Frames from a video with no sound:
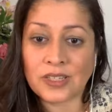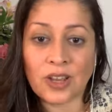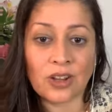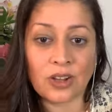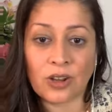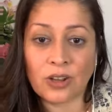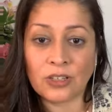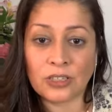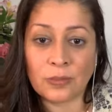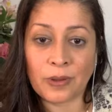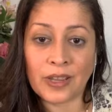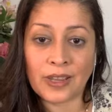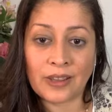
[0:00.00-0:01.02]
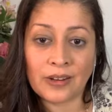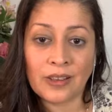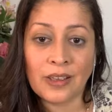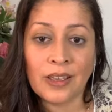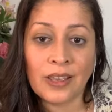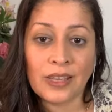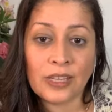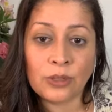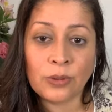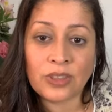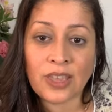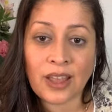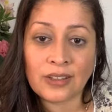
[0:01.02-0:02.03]
It's not caused by it.
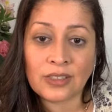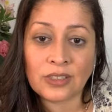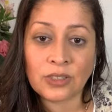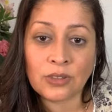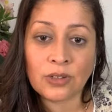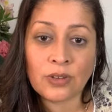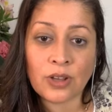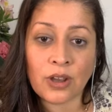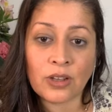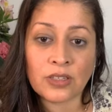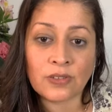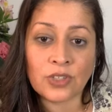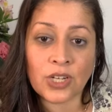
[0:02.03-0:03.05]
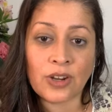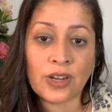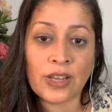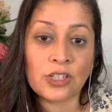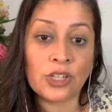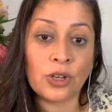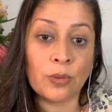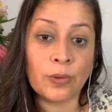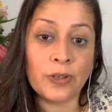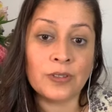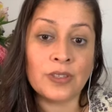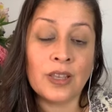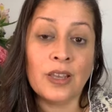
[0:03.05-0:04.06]
Heal with Kelly. Do you know the cause of
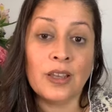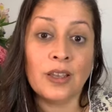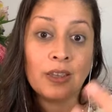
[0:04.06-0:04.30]
angiomas?